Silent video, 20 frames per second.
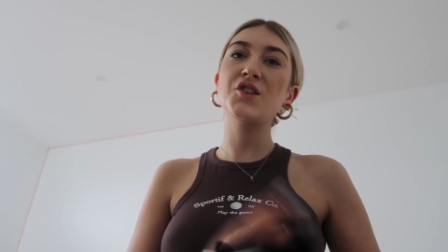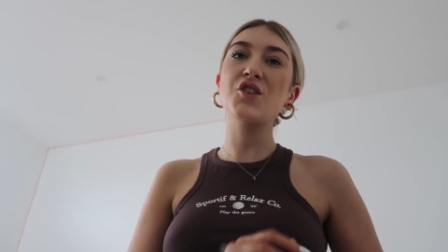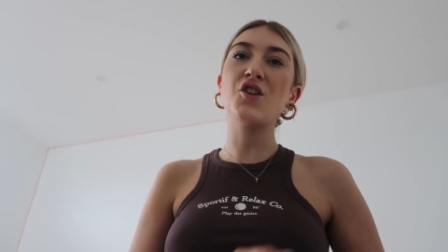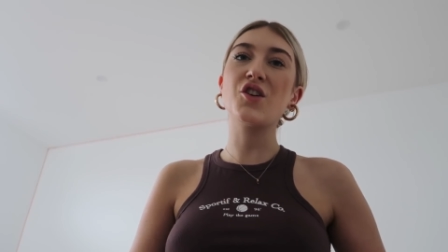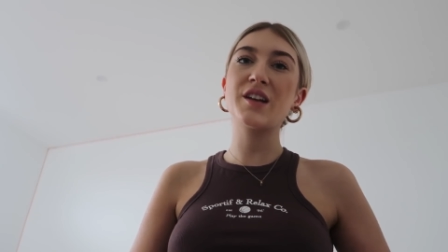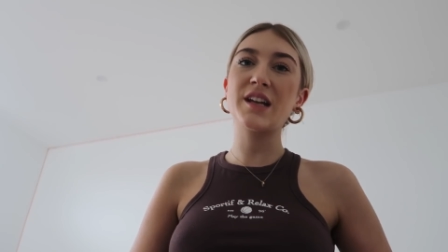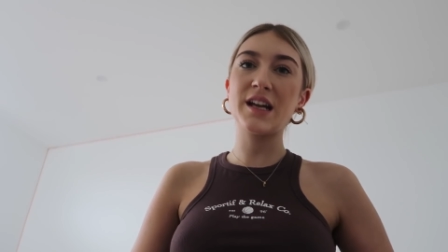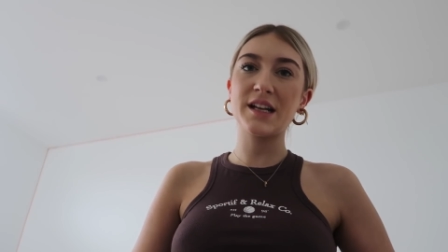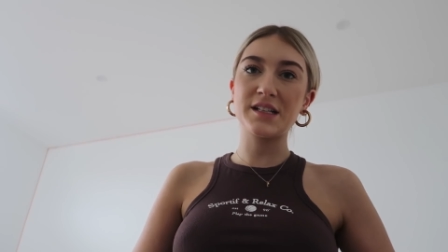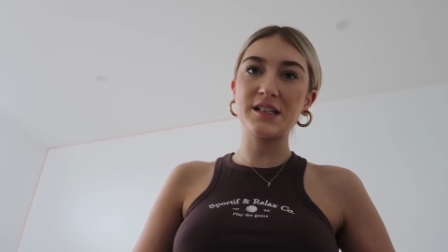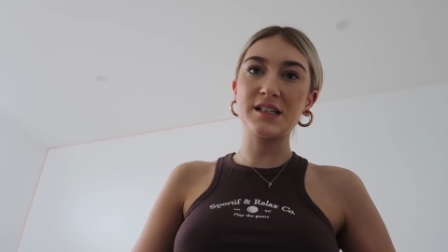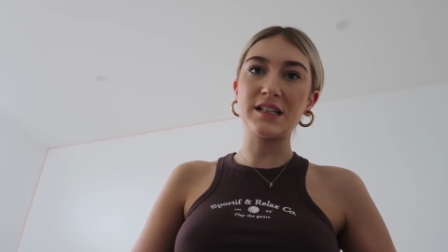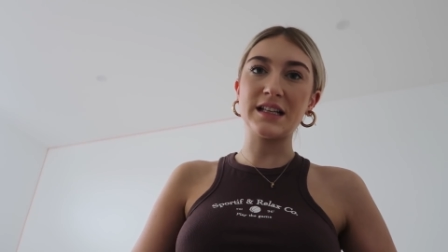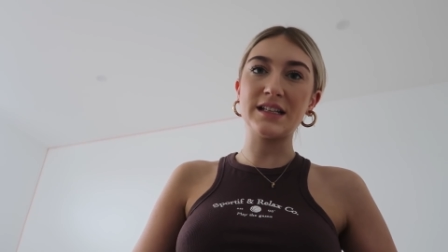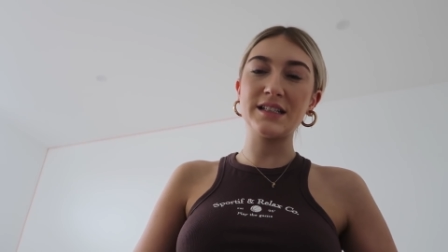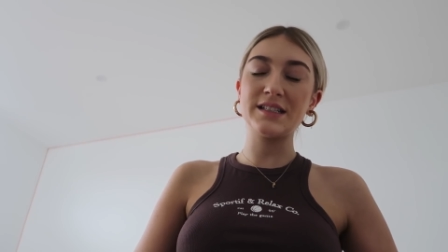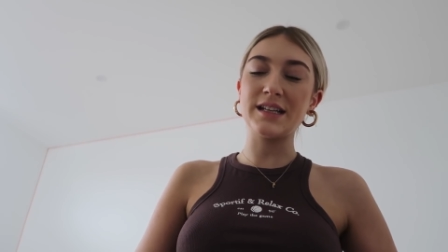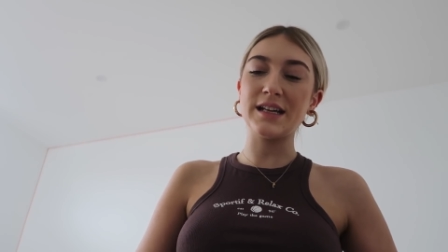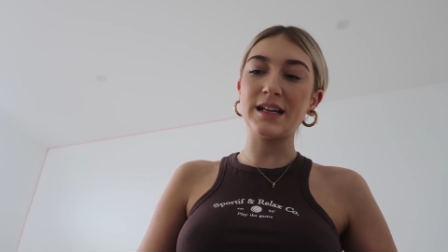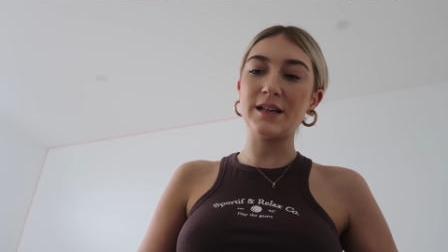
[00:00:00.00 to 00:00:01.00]
you're not connected to
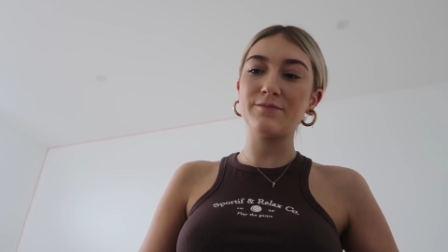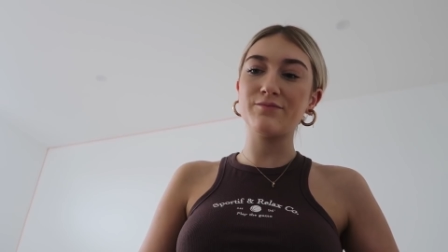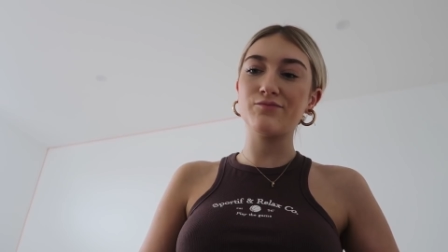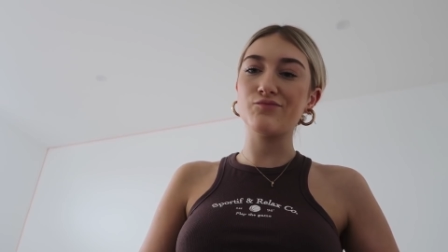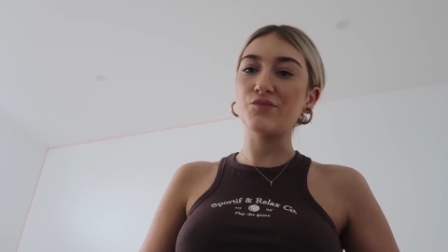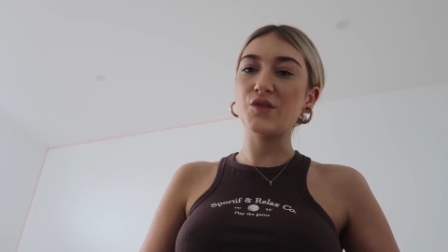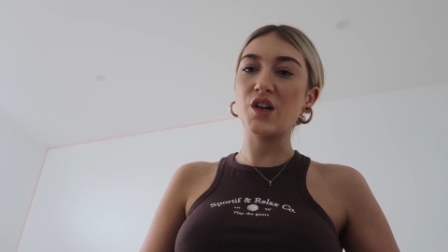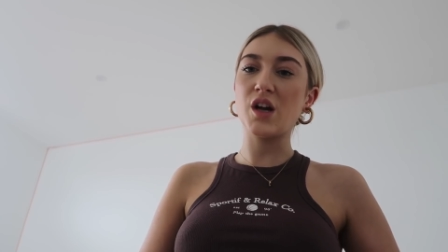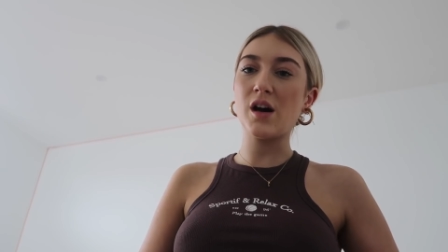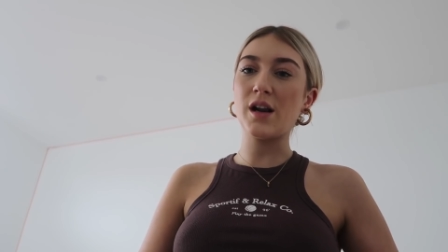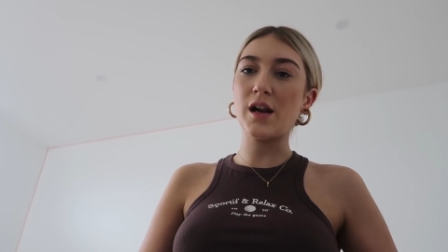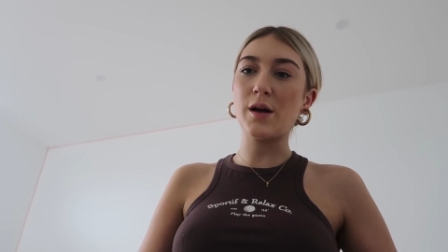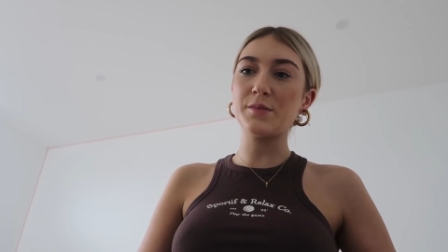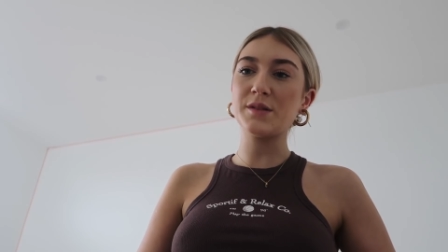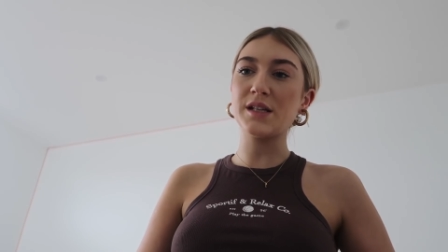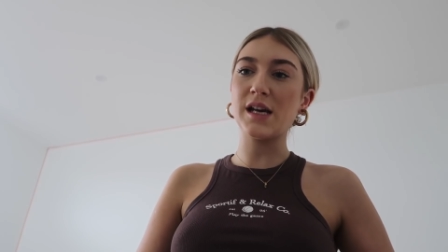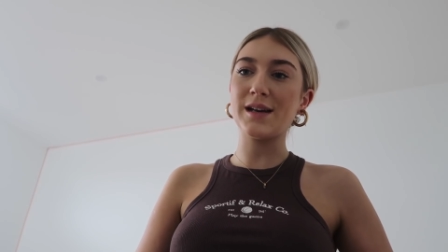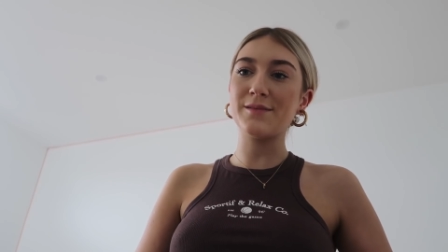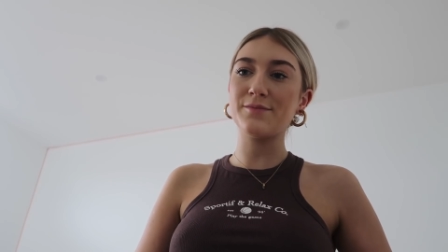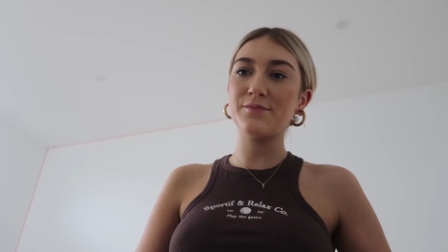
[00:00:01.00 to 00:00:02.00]
the internet. You can't
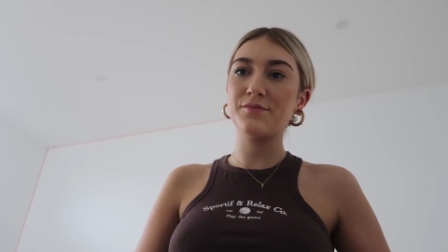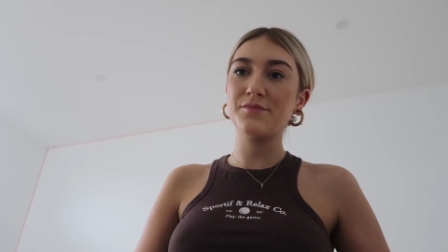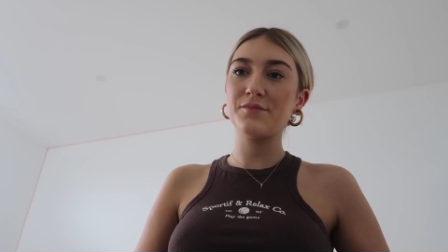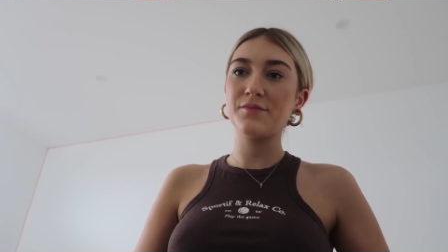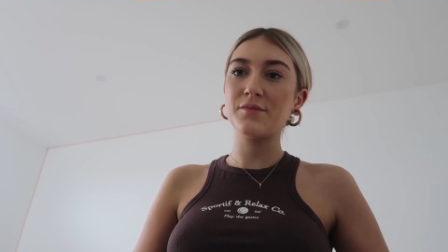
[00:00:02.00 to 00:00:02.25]
update.